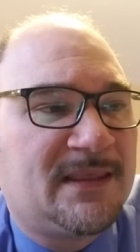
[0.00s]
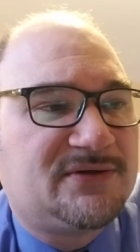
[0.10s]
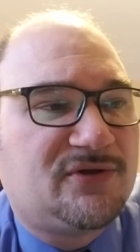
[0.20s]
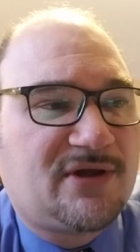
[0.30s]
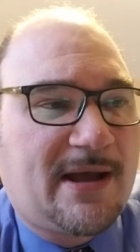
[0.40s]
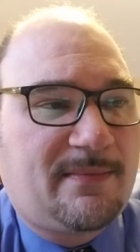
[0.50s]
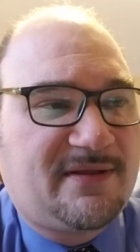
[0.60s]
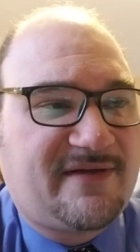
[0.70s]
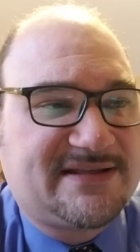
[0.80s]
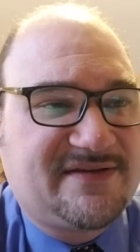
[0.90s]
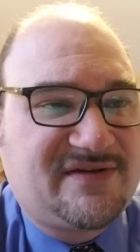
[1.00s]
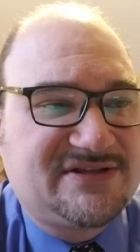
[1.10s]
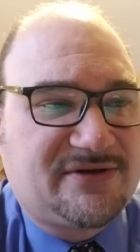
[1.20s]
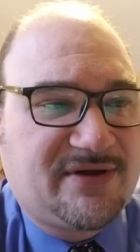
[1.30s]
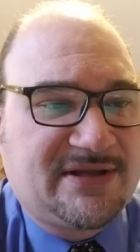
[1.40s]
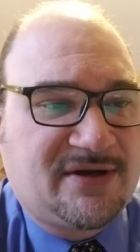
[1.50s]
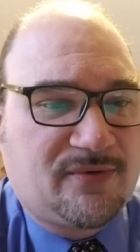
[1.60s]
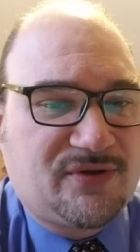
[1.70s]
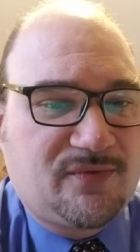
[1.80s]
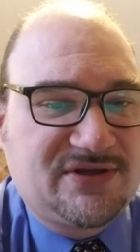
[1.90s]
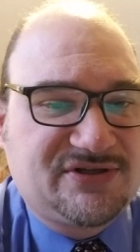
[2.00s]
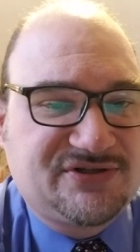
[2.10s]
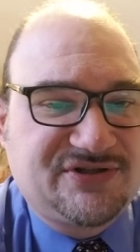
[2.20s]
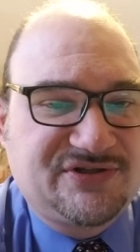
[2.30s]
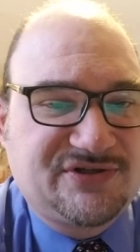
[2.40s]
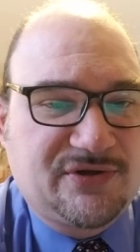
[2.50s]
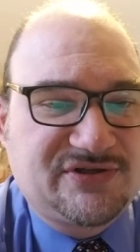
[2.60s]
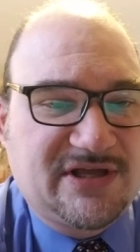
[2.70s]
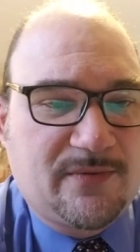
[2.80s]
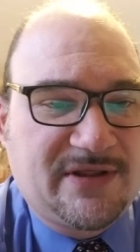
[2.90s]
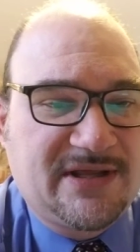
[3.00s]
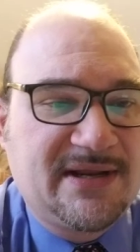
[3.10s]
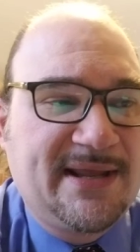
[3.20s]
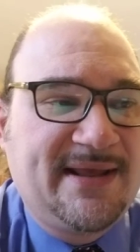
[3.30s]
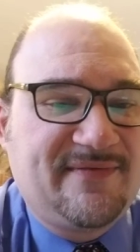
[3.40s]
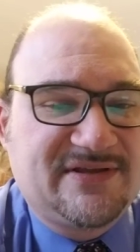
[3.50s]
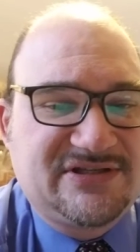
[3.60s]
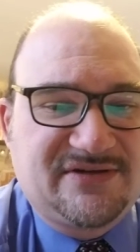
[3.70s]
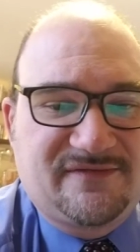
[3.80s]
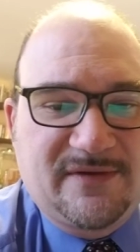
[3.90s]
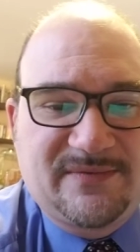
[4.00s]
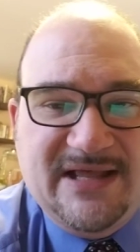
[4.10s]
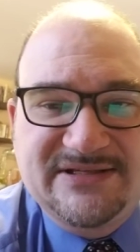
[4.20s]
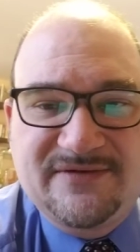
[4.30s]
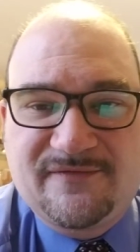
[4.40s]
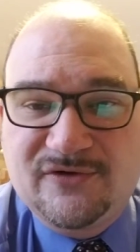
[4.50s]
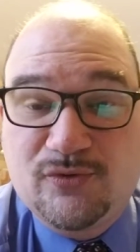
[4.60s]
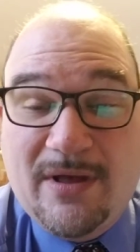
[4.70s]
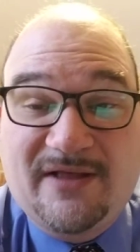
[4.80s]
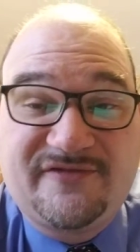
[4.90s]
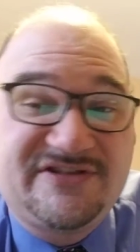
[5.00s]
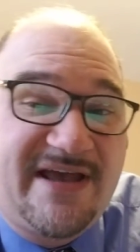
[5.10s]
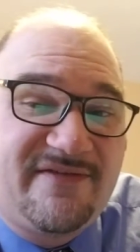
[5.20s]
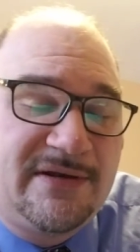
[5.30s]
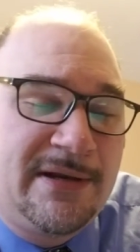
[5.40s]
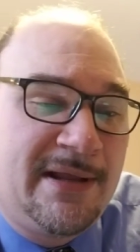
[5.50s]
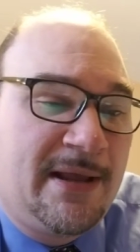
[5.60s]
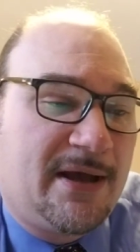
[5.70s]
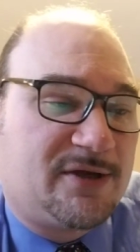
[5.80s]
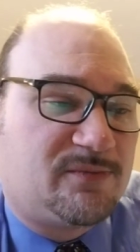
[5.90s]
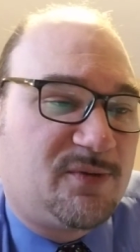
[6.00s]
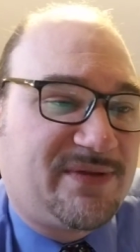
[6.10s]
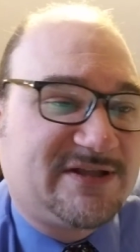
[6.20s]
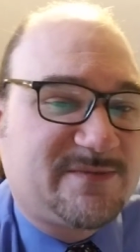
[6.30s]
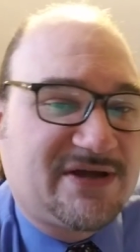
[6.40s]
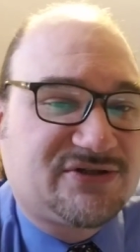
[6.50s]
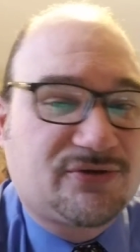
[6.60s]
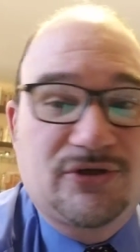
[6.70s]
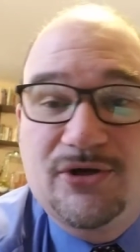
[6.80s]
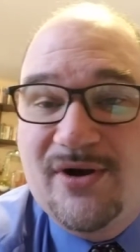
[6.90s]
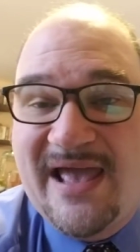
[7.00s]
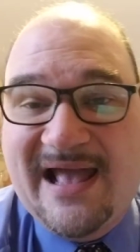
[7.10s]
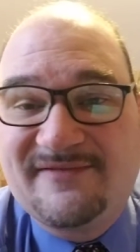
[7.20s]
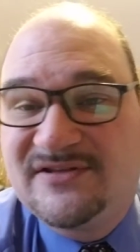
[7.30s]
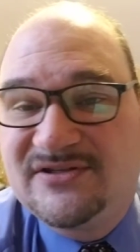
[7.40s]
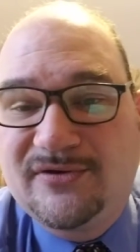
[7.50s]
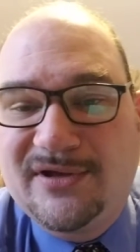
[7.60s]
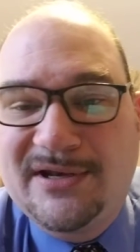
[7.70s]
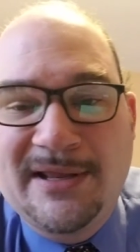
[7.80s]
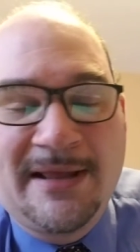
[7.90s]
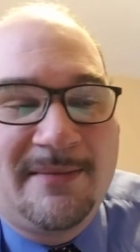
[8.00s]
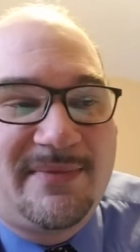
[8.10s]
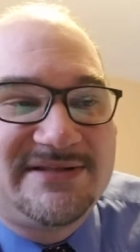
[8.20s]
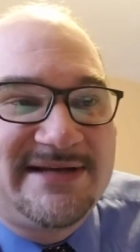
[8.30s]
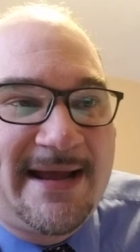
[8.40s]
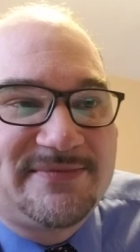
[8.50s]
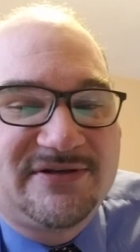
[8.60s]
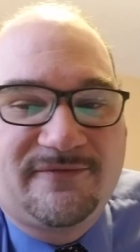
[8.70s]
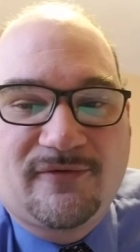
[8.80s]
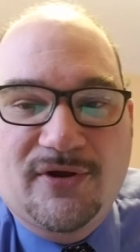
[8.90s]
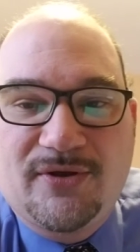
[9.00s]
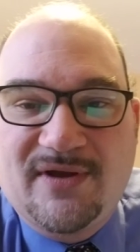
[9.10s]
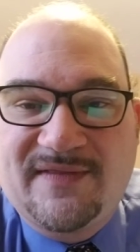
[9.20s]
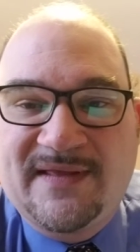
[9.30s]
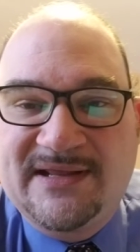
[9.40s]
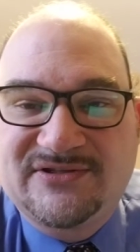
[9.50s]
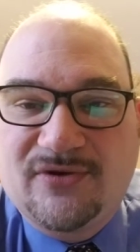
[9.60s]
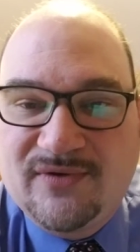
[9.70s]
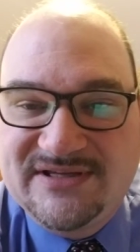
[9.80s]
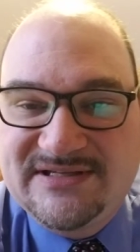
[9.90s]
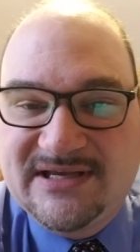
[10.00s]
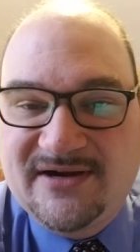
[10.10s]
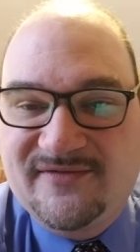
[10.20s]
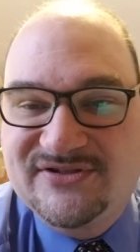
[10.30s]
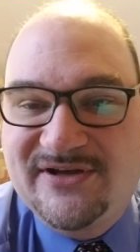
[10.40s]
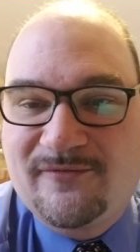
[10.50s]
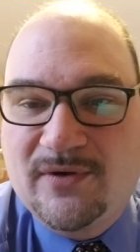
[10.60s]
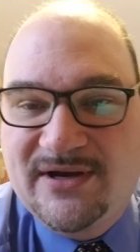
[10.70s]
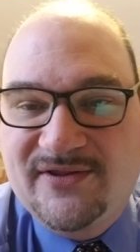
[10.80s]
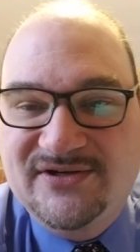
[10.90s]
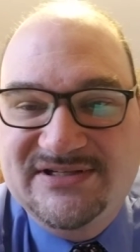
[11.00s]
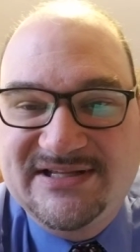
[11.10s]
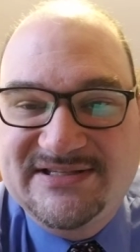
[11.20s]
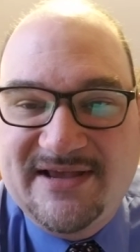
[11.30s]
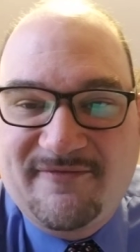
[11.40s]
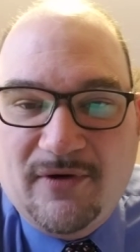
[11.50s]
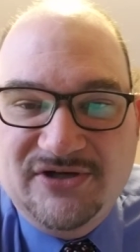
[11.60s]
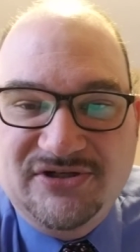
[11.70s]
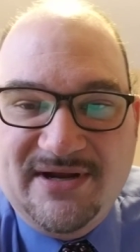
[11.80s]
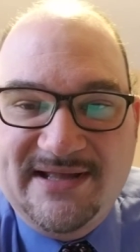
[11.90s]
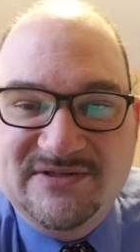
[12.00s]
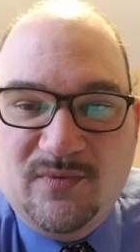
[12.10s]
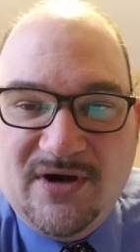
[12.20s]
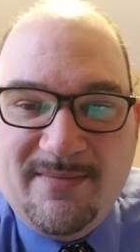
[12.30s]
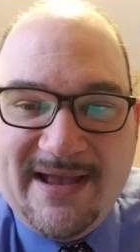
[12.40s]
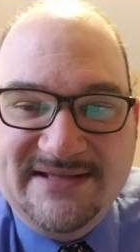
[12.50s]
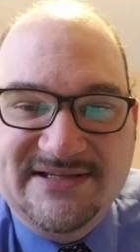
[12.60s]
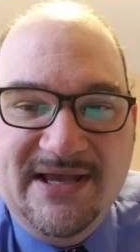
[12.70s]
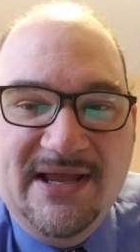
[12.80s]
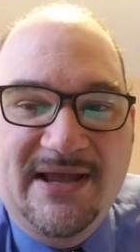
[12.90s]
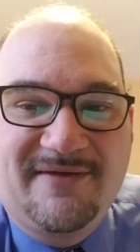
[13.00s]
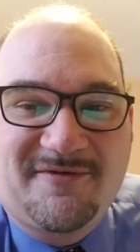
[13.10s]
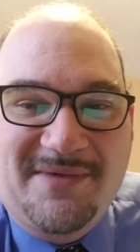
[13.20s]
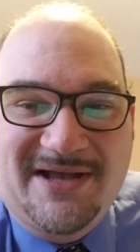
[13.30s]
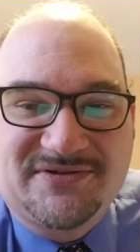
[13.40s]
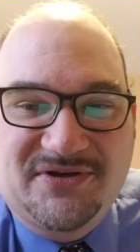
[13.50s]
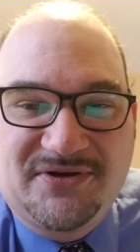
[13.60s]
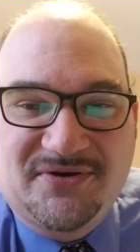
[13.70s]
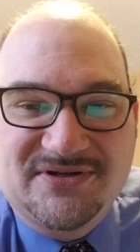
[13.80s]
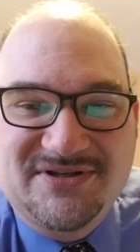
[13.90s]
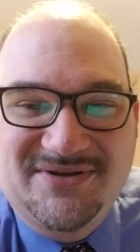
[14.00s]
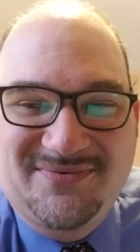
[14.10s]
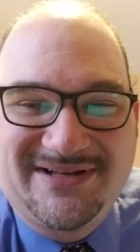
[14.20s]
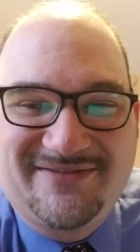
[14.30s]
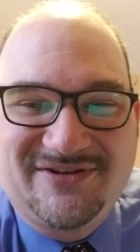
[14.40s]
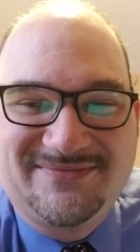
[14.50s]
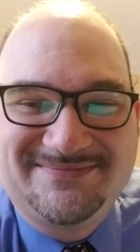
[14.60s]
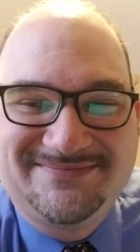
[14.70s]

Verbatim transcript: do the couple of activities that are in here with the research associated with it. This is your flipped lesson for 12-7, uh, your Blue Plate Special. You don't have to do it, but it's an option for you. And then as always, take care of yourself and one another. Stay safe, wash your hands, wear a mask. From my household to yours, we love you.